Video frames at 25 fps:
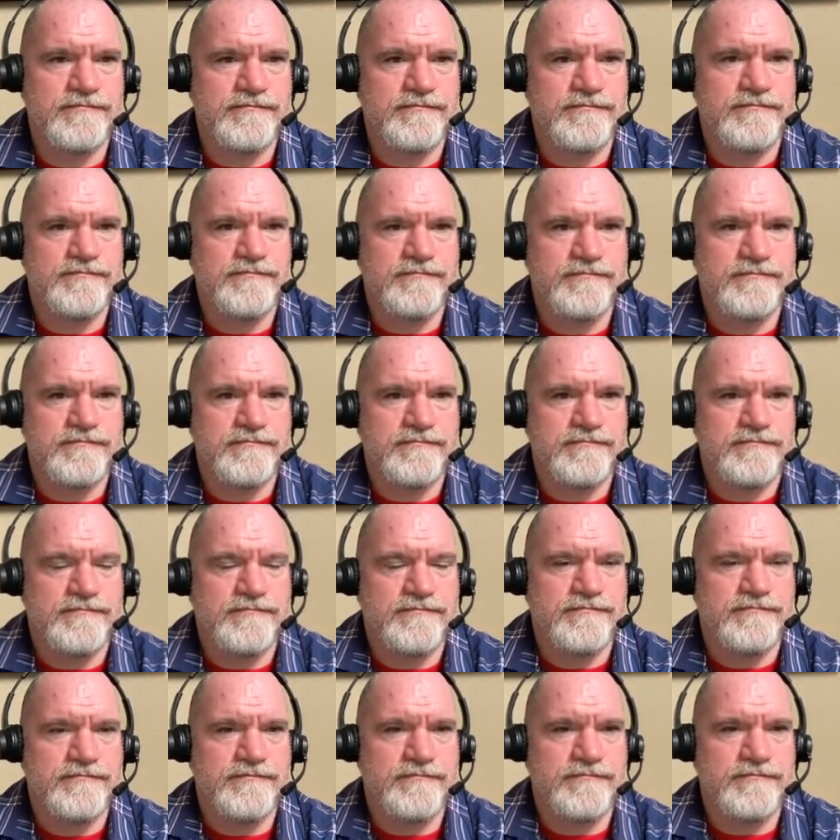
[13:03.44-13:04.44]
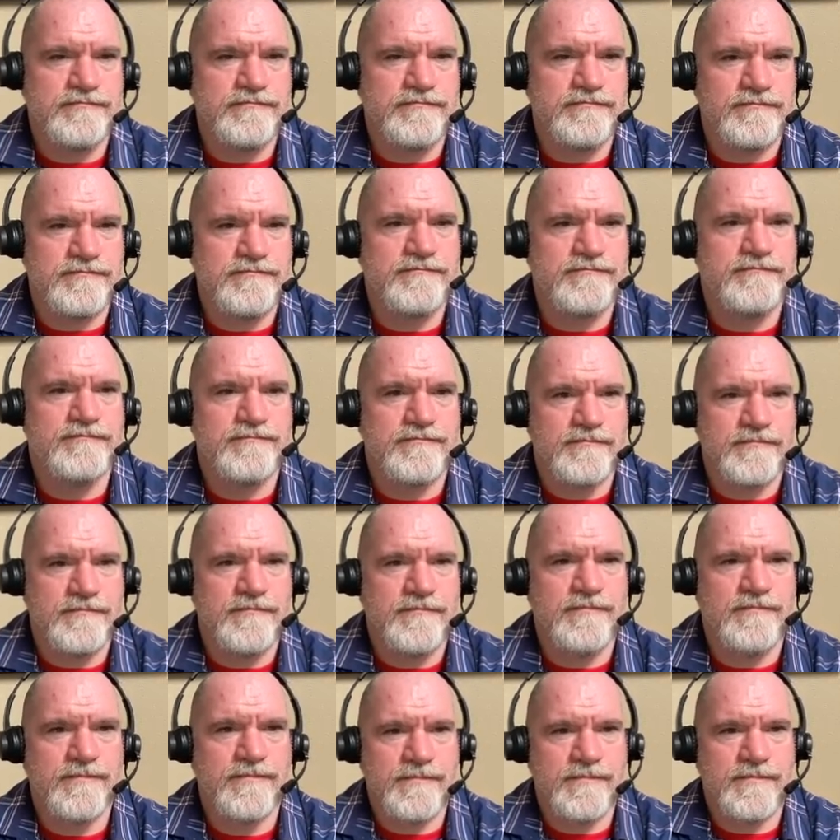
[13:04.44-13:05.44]

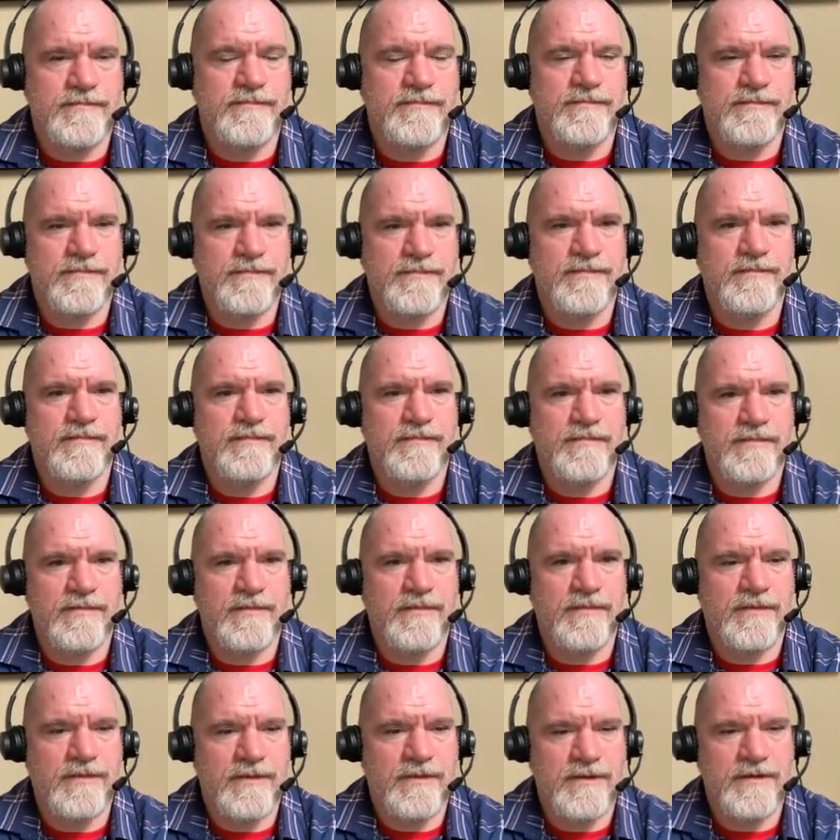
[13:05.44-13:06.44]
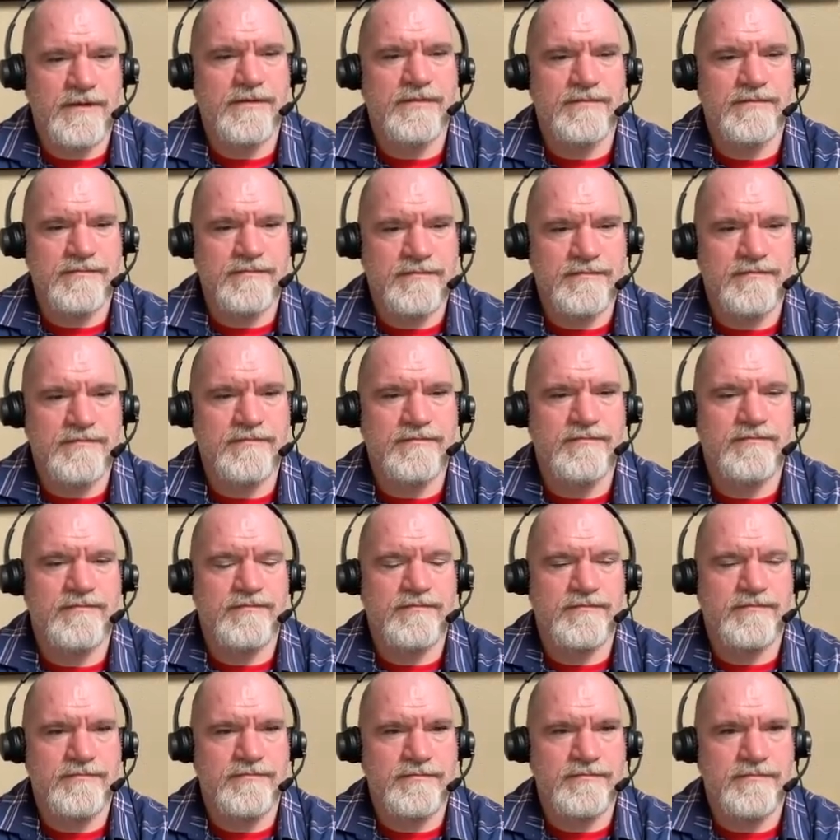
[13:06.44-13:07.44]

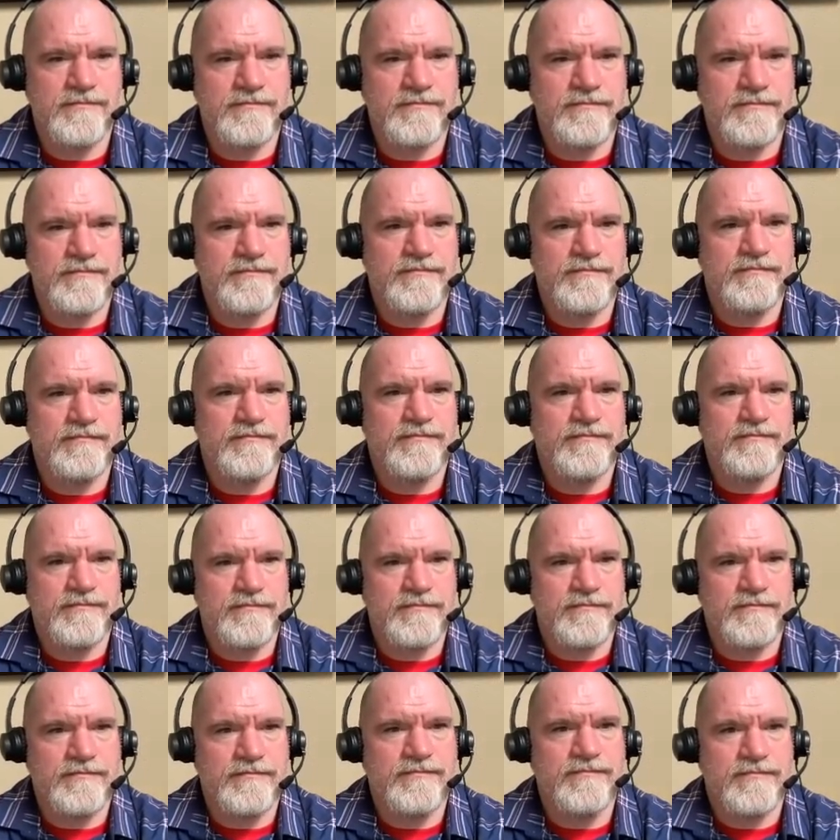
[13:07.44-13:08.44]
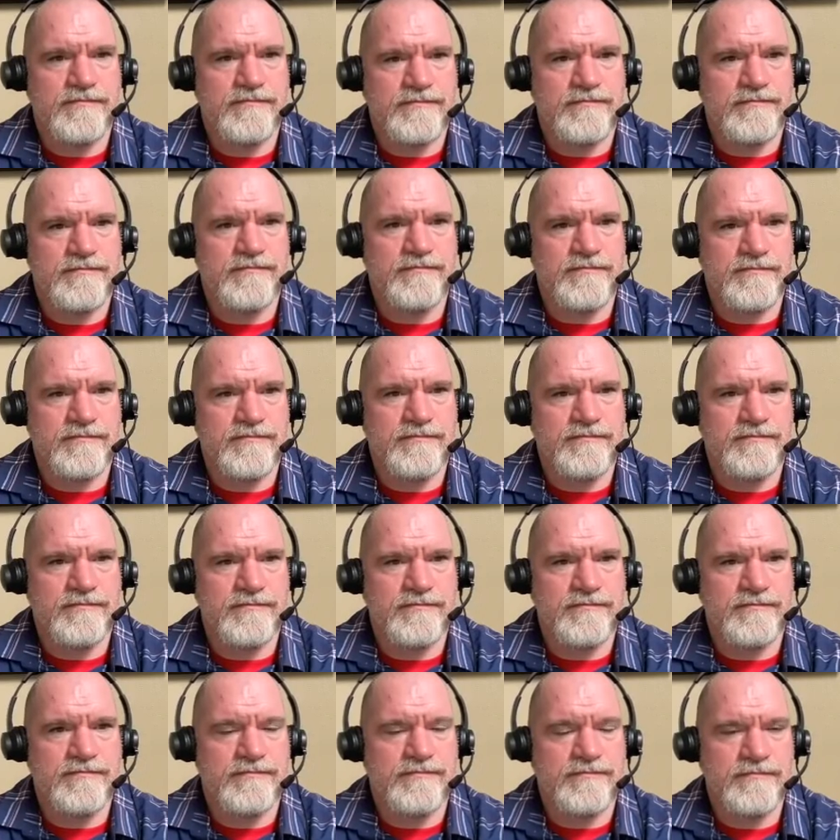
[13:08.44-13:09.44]

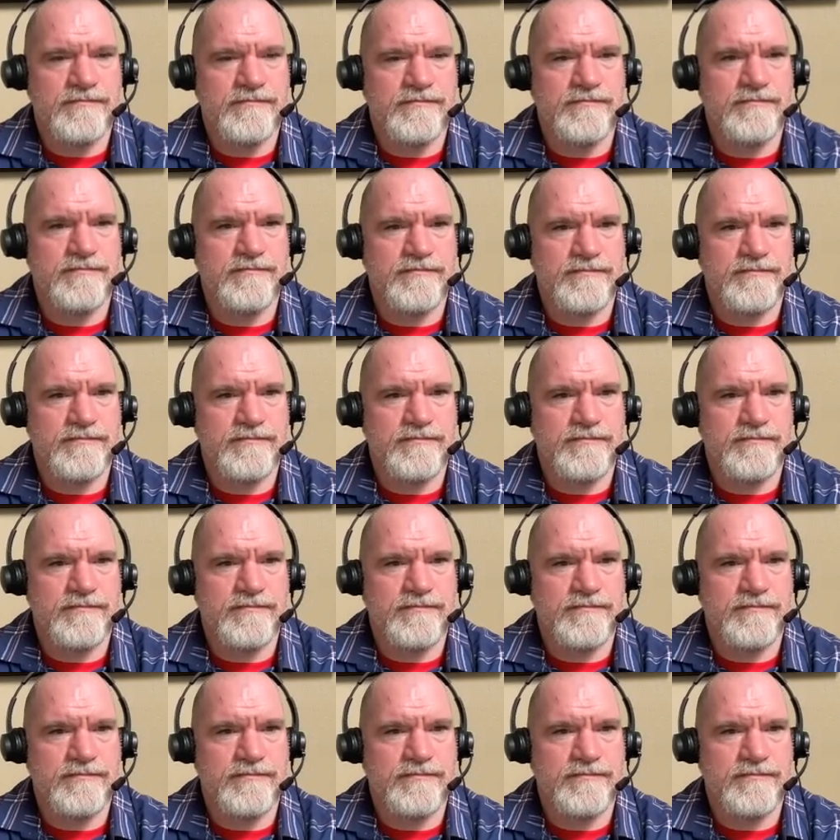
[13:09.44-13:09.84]
(silent)